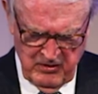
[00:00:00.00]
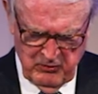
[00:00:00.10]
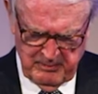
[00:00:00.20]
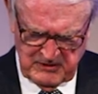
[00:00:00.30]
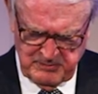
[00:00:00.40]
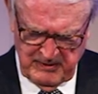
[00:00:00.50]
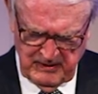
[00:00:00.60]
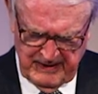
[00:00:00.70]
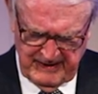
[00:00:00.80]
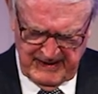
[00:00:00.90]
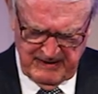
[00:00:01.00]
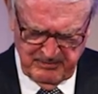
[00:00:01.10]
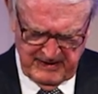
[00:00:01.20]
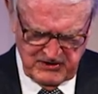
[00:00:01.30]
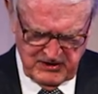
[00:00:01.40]
We must be led again
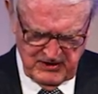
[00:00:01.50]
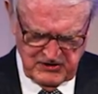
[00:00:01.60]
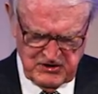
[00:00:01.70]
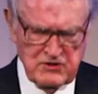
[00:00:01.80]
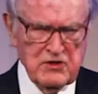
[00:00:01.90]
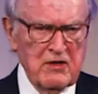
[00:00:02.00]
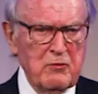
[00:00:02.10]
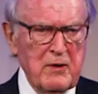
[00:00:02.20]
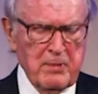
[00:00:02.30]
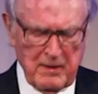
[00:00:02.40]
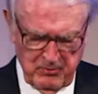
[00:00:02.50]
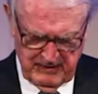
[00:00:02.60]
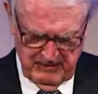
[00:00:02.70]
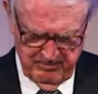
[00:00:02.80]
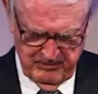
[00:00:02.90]
by citizens of the Republic
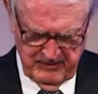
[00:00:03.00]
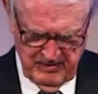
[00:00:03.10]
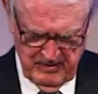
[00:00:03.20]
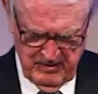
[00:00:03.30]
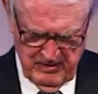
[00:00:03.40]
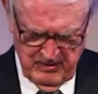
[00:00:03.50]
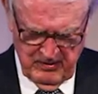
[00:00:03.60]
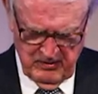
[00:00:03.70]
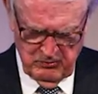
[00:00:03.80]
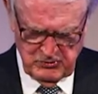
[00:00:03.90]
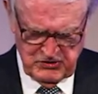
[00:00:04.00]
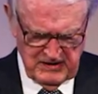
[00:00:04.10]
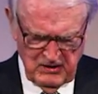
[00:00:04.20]
who see